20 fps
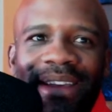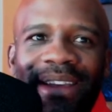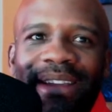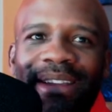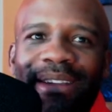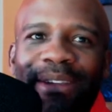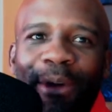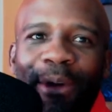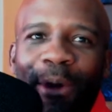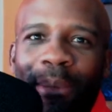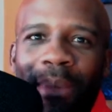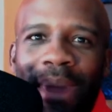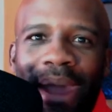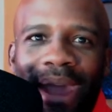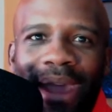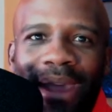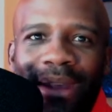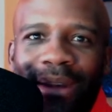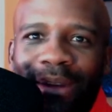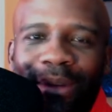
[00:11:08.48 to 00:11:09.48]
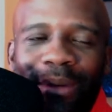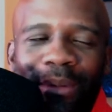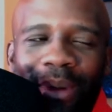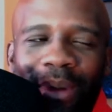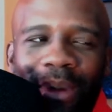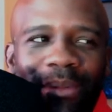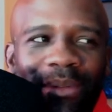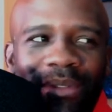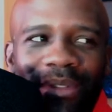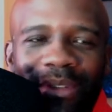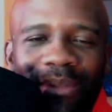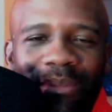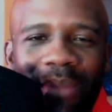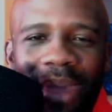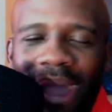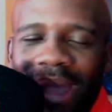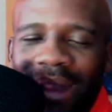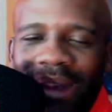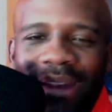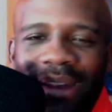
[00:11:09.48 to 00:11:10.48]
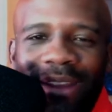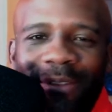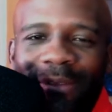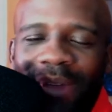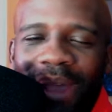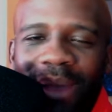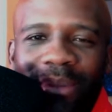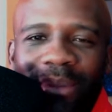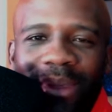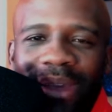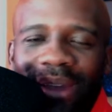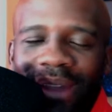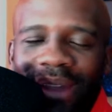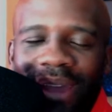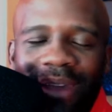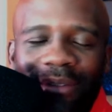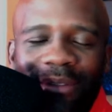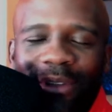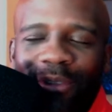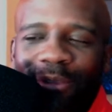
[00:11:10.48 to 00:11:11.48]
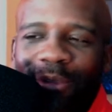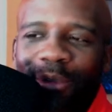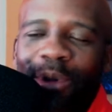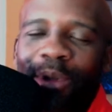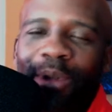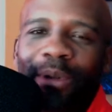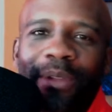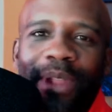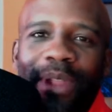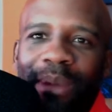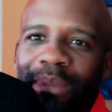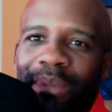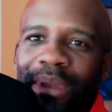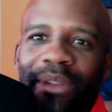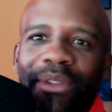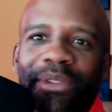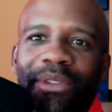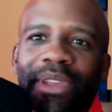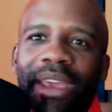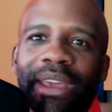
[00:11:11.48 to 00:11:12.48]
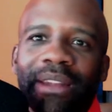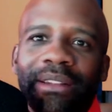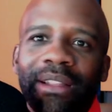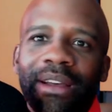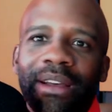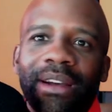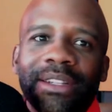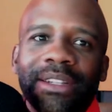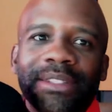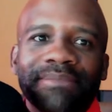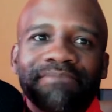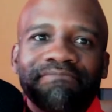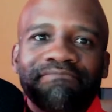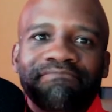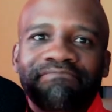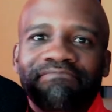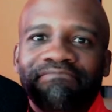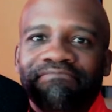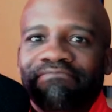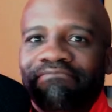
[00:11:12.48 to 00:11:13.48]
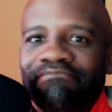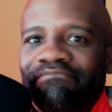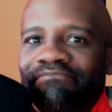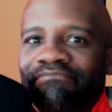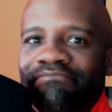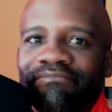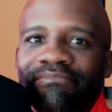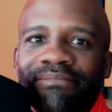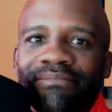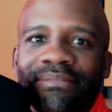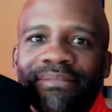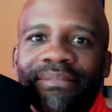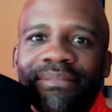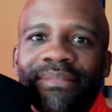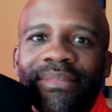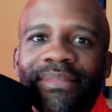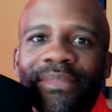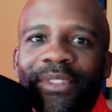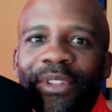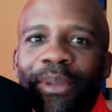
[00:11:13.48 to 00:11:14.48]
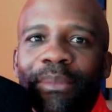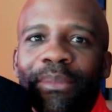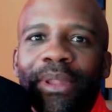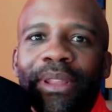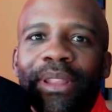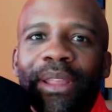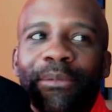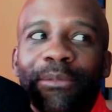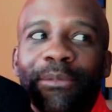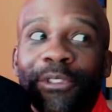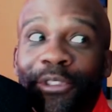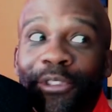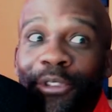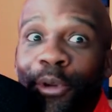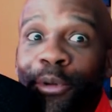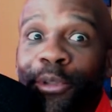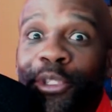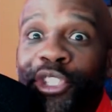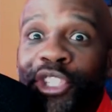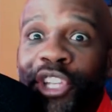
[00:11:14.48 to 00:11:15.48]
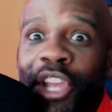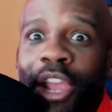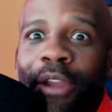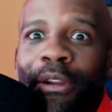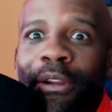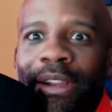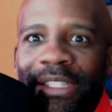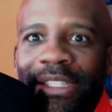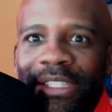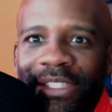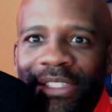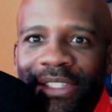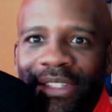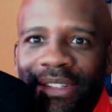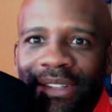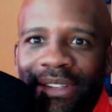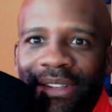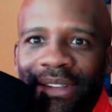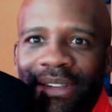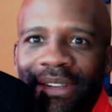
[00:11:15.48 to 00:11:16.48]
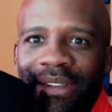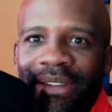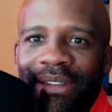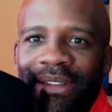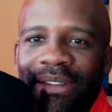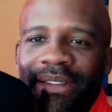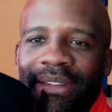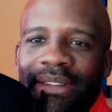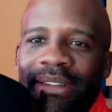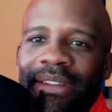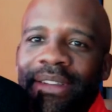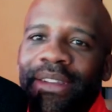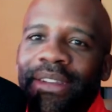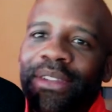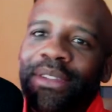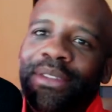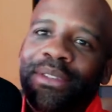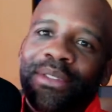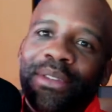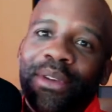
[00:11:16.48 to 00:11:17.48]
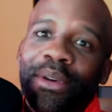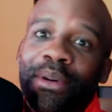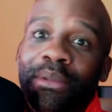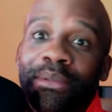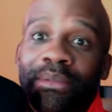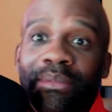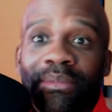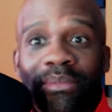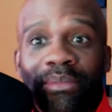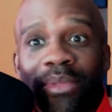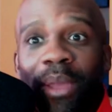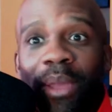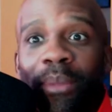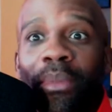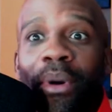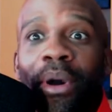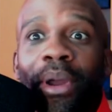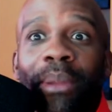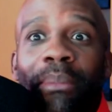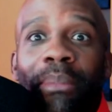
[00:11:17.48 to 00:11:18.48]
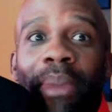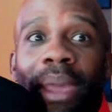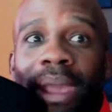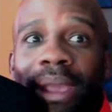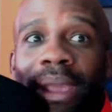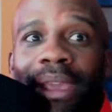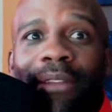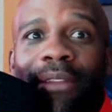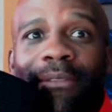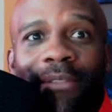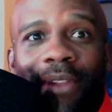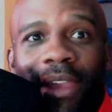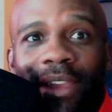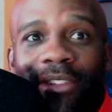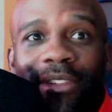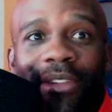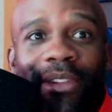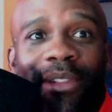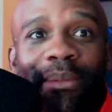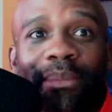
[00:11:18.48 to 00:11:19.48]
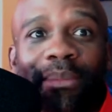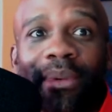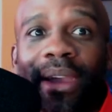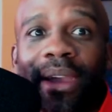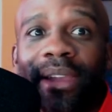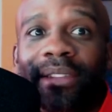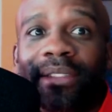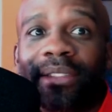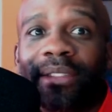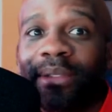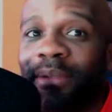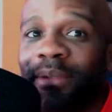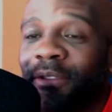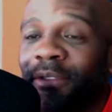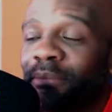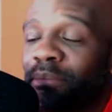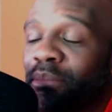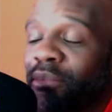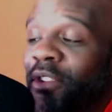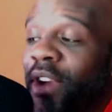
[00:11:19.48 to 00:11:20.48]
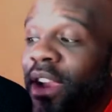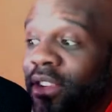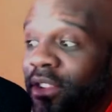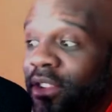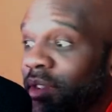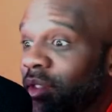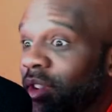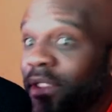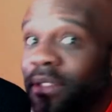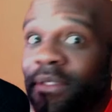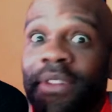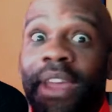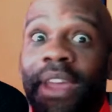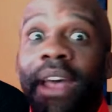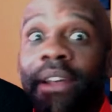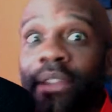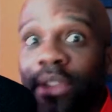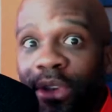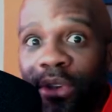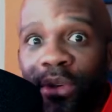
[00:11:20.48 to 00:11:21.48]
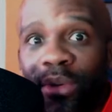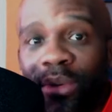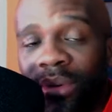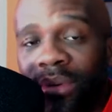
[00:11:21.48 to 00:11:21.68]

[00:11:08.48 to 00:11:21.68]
no man, no way was this man and his family going to have control over that Beatles catalog. Something that was so cherished so they bought it back at a fraction of the price, fraction of its value.